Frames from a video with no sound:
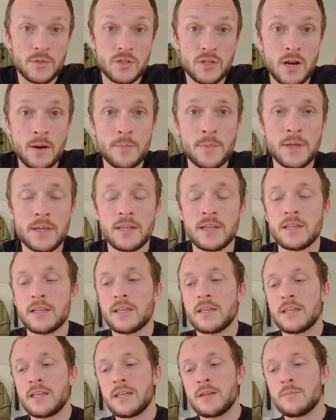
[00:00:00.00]

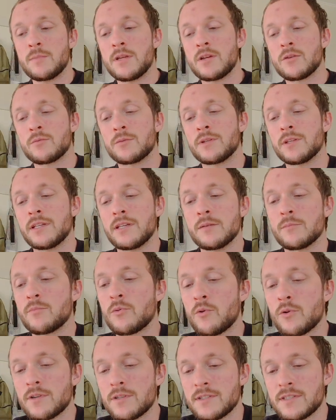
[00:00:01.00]
stropping can be a really
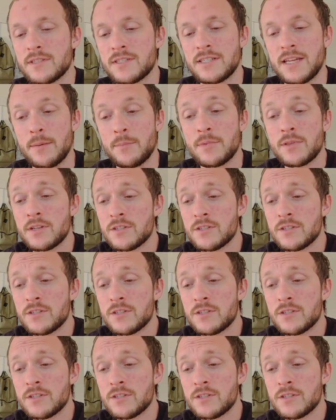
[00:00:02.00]
important step.